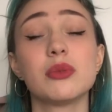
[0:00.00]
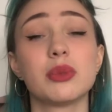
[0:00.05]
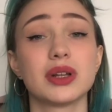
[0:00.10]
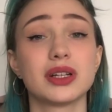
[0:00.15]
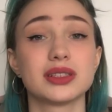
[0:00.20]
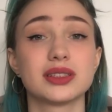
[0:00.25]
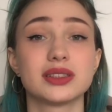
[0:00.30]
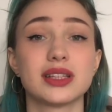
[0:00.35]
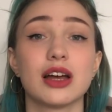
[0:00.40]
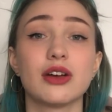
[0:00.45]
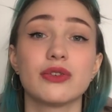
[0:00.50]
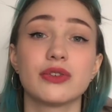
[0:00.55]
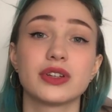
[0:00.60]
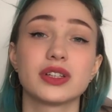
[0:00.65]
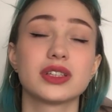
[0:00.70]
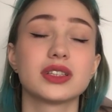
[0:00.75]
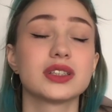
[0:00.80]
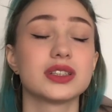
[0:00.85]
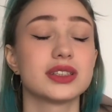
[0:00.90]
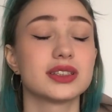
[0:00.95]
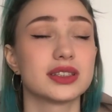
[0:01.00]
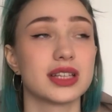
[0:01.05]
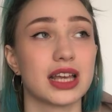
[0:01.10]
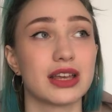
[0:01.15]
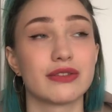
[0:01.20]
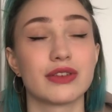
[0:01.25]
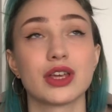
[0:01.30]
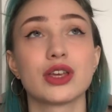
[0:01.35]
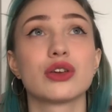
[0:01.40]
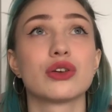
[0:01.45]
but it's definitely
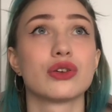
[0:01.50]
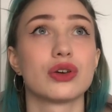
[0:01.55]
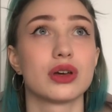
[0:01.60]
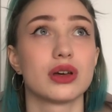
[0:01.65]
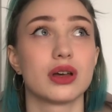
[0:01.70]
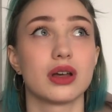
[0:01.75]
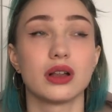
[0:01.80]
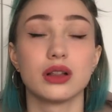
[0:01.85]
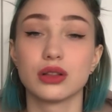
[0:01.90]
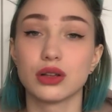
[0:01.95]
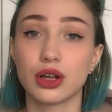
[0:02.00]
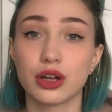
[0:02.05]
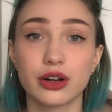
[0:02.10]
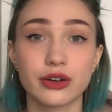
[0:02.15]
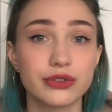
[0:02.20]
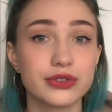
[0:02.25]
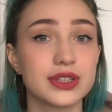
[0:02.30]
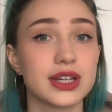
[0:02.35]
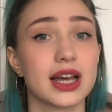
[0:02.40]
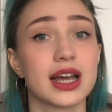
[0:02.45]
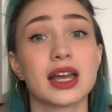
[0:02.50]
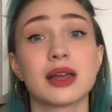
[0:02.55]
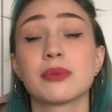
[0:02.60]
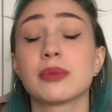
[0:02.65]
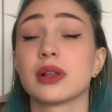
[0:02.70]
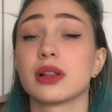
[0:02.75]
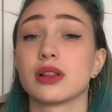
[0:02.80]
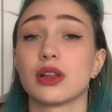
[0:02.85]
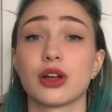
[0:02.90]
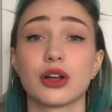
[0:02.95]
saving you a lot of
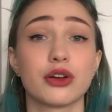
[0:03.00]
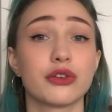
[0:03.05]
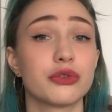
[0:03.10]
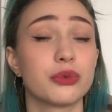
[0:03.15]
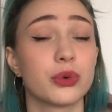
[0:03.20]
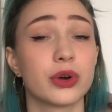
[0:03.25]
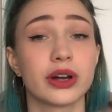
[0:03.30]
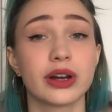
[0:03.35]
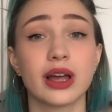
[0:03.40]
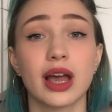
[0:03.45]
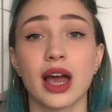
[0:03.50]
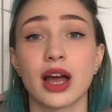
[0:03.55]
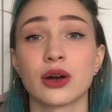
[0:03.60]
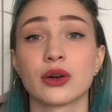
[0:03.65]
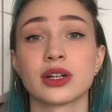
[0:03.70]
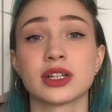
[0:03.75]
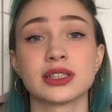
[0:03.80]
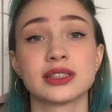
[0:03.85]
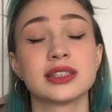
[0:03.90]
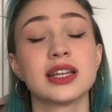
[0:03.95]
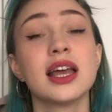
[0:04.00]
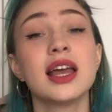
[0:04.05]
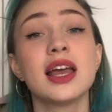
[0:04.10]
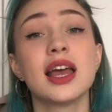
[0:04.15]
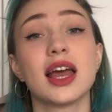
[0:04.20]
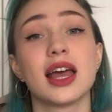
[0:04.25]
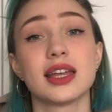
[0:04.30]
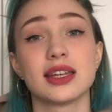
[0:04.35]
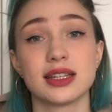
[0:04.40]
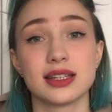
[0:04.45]
time, a lot of work hours,
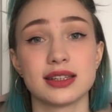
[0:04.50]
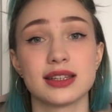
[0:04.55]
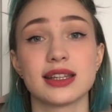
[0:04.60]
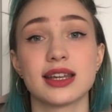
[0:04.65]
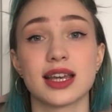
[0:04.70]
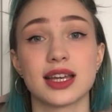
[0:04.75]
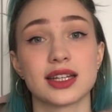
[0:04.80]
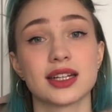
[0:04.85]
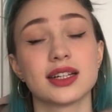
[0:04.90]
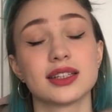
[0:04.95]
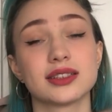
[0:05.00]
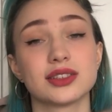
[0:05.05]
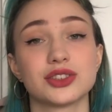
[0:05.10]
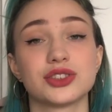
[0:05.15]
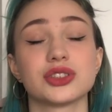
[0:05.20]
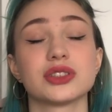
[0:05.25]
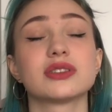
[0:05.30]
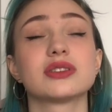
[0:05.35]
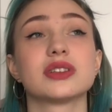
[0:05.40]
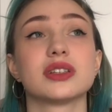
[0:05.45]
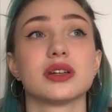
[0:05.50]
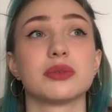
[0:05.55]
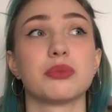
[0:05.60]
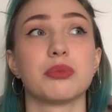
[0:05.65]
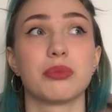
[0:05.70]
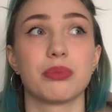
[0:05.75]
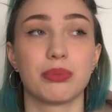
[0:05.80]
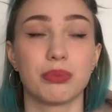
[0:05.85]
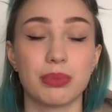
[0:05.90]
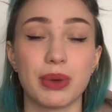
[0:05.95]
and in the end, it's just the
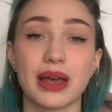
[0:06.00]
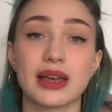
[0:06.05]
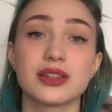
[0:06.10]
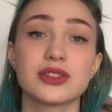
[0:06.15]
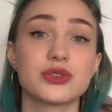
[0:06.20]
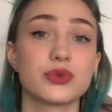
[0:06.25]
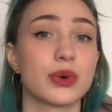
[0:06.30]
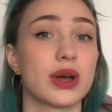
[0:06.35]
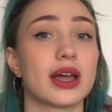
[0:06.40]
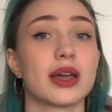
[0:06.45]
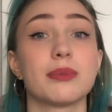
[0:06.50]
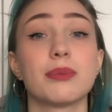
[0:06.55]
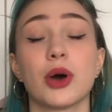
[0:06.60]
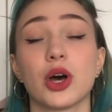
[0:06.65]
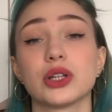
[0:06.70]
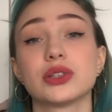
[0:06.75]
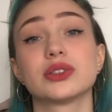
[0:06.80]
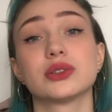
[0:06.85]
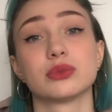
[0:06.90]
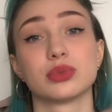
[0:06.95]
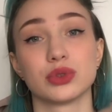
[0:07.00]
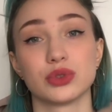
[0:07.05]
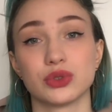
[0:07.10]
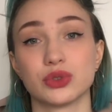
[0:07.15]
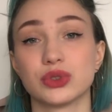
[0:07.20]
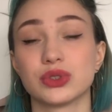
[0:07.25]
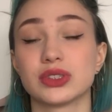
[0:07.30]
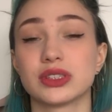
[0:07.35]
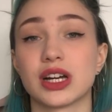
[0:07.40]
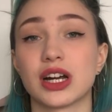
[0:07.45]
best way possible
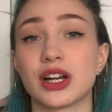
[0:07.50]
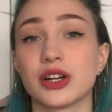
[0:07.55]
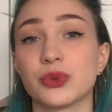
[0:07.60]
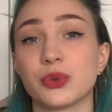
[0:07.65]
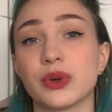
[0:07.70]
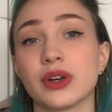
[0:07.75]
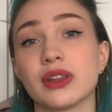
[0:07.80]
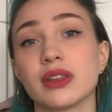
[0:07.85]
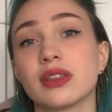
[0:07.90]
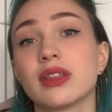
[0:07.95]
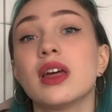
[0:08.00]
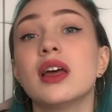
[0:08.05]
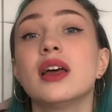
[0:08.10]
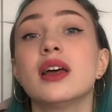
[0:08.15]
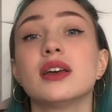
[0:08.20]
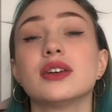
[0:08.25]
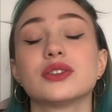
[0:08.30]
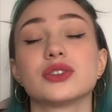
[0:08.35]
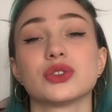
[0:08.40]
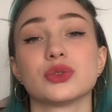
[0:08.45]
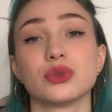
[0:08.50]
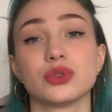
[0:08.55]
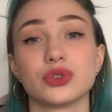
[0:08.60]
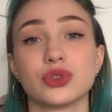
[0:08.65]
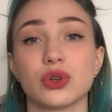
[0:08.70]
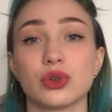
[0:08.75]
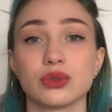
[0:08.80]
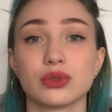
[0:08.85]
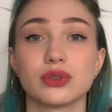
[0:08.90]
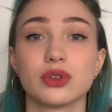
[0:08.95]
to start with, so you
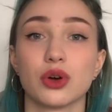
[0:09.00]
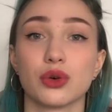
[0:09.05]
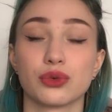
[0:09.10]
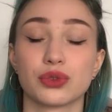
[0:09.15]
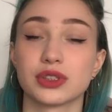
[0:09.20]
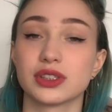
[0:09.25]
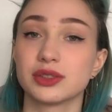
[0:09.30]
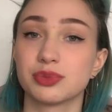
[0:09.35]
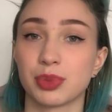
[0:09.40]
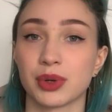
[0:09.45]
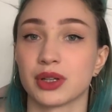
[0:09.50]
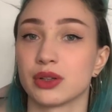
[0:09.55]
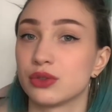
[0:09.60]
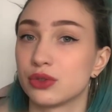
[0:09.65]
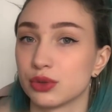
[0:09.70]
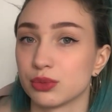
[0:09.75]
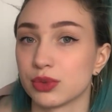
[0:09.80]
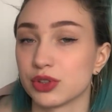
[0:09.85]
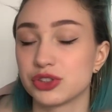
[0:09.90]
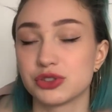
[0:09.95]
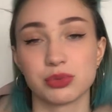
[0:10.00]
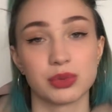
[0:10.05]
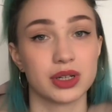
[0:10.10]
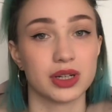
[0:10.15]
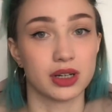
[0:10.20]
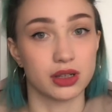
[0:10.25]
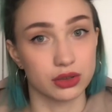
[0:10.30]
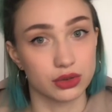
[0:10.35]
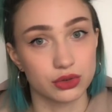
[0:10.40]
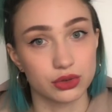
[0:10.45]
don't overspend too much
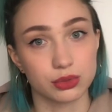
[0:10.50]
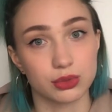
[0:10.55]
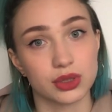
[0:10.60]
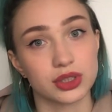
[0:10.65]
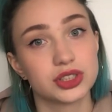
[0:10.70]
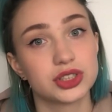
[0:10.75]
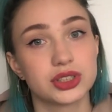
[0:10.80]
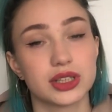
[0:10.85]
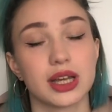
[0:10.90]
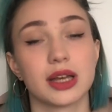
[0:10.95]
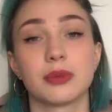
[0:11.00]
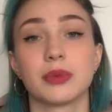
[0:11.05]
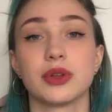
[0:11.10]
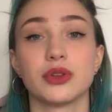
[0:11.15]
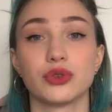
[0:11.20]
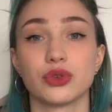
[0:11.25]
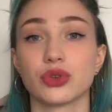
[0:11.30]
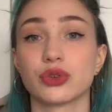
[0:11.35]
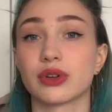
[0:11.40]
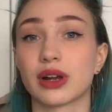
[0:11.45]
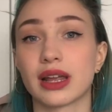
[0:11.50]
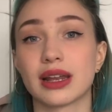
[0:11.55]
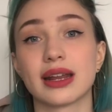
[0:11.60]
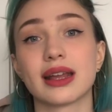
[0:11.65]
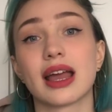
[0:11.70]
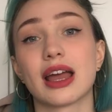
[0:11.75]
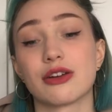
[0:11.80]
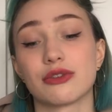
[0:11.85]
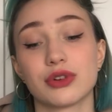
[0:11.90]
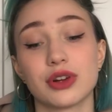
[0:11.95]
money and too much time into
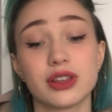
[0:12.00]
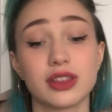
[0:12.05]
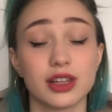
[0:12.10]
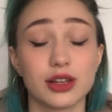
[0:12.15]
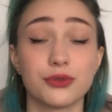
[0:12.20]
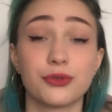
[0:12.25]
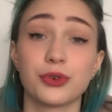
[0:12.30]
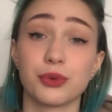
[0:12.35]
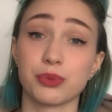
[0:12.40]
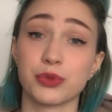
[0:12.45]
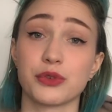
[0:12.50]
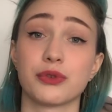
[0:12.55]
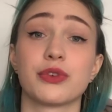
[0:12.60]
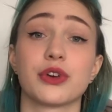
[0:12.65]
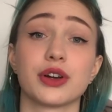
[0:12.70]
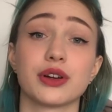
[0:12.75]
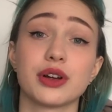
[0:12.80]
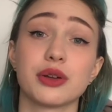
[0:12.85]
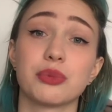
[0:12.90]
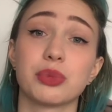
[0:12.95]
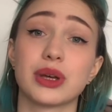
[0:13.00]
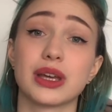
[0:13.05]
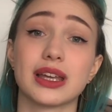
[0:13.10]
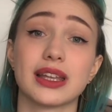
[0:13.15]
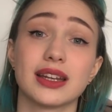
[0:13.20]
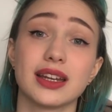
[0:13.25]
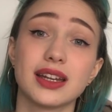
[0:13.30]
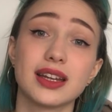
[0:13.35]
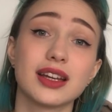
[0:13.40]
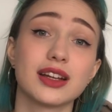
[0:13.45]
creating everything from the very
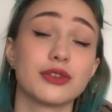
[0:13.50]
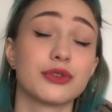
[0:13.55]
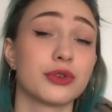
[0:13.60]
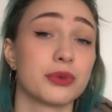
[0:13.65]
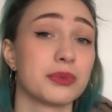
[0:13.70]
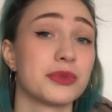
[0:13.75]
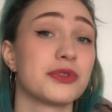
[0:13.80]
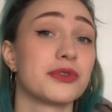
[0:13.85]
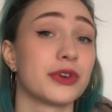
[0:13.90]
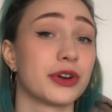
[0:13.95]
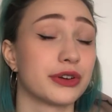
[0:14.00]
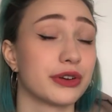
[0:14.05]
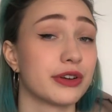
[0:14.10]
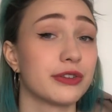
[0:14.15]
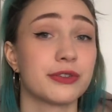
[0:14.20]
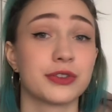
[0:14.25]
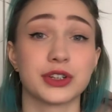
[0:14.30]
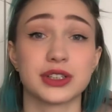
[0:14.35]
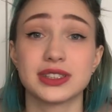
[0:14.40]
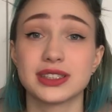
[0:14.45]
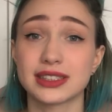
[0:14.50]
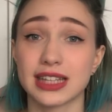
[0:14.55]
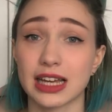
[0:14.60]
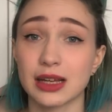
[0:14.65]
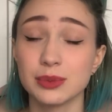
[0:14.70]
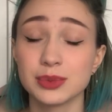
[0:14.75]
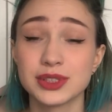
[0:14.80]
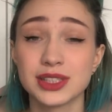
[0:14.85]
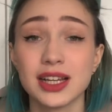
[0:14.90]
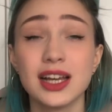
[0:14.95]
beginning and from the very first
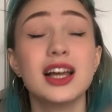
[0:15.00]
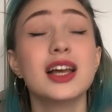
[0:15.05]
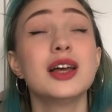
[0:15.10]
steps,